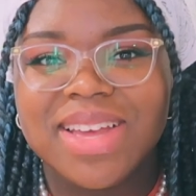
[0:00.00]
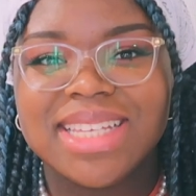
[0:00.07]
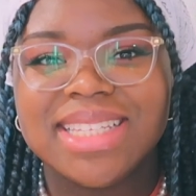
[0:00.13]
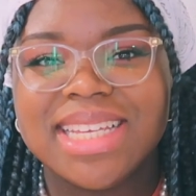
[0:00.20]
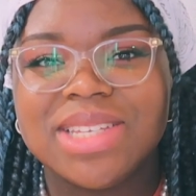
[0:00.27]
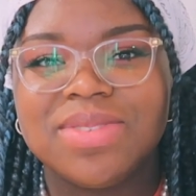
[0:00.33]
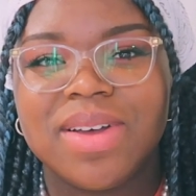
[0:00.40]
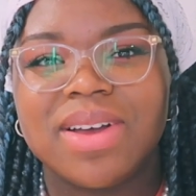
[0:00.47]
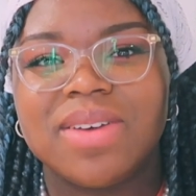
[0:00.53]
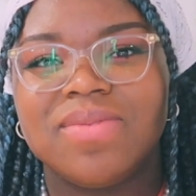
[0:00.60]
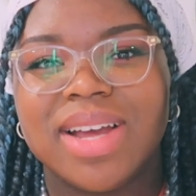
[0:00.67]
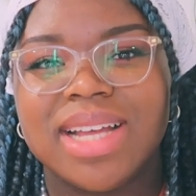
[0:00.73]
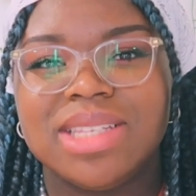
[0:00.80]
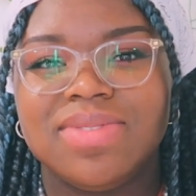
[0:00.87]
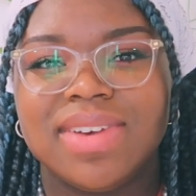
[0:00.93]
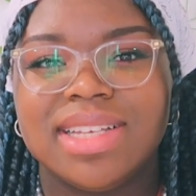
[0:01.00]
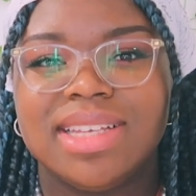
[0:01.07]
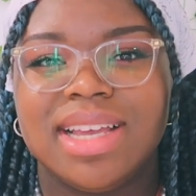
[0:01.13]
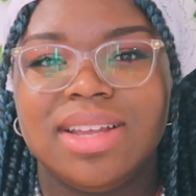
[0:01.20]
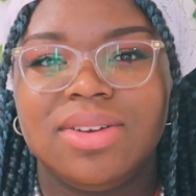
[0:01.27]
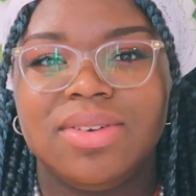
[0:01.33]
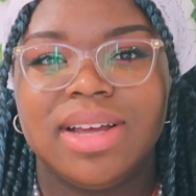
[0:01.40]
besties, welcome back to my
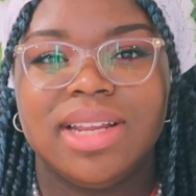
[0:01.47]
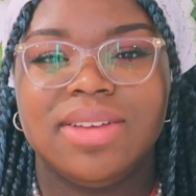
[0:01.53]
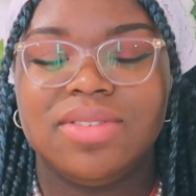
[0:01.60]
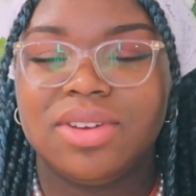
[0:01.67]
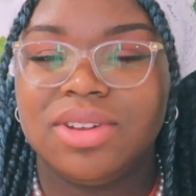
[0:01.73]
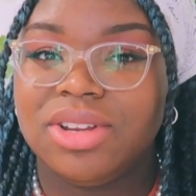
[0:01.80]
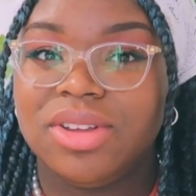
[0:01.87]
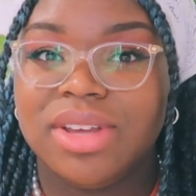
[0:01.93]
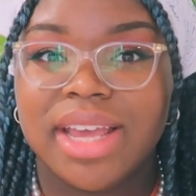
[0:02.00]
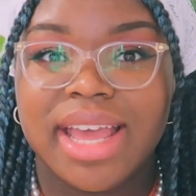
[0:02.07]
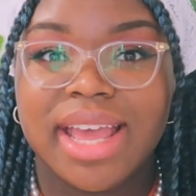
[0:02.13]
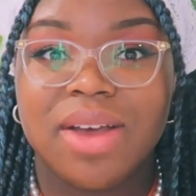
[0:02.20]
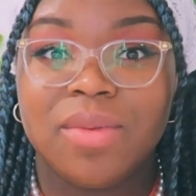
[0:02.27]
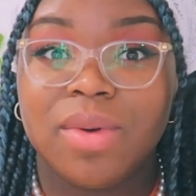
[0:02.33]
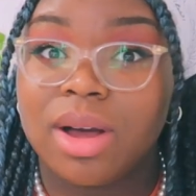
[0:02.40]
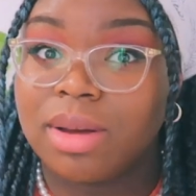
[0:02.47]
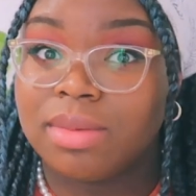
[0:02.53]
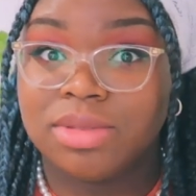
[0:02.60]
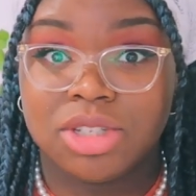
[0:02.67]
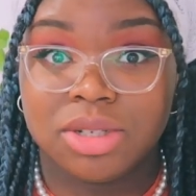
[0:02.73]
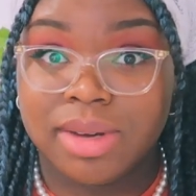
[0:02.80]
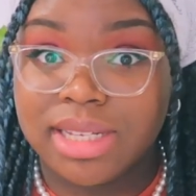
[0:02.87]
channel and if you're new here,
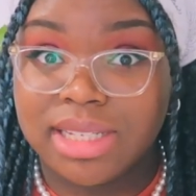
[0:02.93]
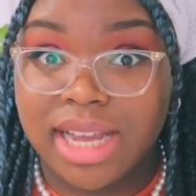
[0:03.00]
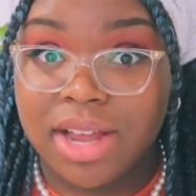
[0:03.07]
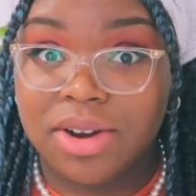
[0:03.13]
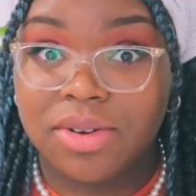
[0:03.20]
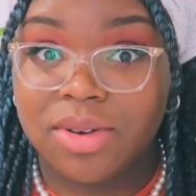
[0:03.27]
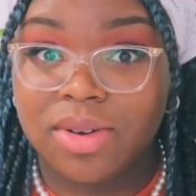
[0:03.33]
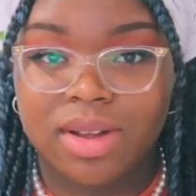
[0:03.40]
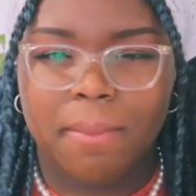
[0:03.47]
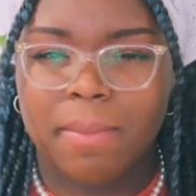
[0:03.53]
welcome to my channel.